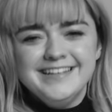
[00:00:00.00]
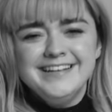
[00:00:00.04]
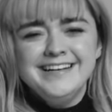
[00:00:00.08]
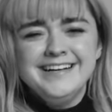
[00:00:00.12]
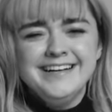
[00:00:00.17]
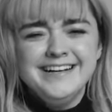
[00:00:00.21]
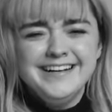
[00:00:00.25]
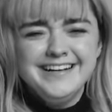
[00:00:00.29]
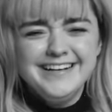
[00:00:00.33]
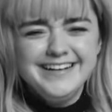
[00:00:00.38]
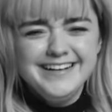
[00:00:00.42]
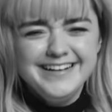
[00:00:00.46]

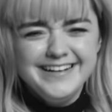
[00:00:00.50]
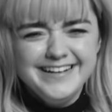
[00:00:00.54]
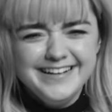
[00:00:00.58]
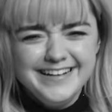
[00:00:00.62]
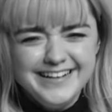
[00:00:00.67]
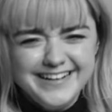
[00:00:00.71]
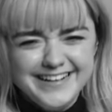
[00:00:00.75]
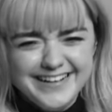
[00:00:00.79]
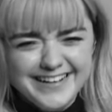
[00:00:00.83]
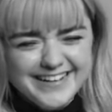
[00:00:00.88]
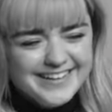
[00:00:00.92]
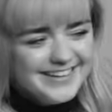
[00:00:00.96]

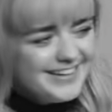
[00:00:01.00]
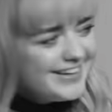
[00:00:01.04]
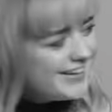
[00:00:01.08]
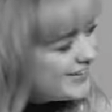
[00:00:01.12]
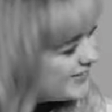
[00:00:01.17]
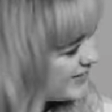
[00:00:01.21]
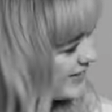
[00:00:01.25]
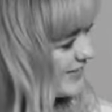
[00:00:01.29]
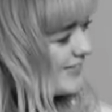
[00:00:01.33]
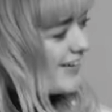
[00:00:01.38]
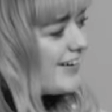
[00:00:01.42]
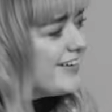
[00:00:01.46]

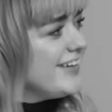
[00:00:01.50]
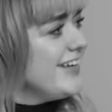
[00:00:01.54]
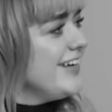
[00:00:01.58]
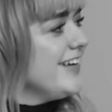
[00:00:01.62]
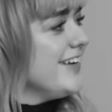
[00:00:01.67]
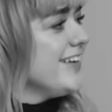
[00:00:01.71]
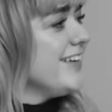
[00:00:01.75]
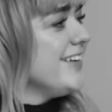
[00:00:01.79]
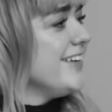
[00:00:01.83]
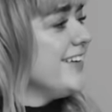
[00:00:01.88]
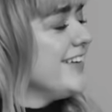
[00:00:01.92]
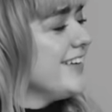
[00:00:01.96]

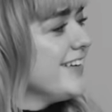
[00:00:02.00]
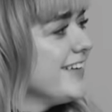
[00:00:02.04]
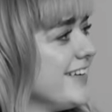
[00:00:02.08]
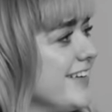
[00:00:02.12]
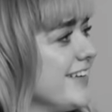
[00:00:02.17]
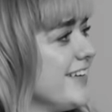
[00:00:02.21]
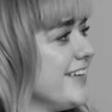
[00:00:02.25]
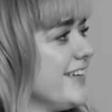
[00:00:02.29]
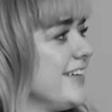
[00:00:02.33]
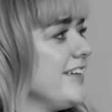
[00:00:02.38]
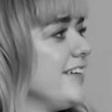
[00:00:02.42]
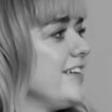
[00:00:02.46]

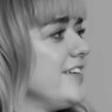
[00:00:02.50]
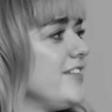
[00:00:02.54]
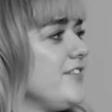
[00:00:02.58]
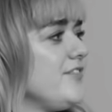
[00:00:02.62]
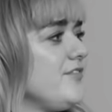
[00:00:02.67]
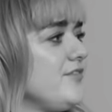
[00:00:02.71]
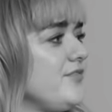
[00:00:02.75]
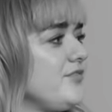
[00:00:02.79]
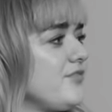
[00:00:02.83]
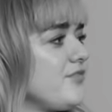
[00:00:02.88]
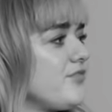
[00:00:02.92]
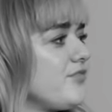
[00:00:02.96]

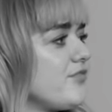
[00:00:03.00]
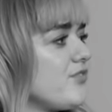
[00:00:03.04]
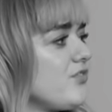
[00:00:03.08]
[no speech]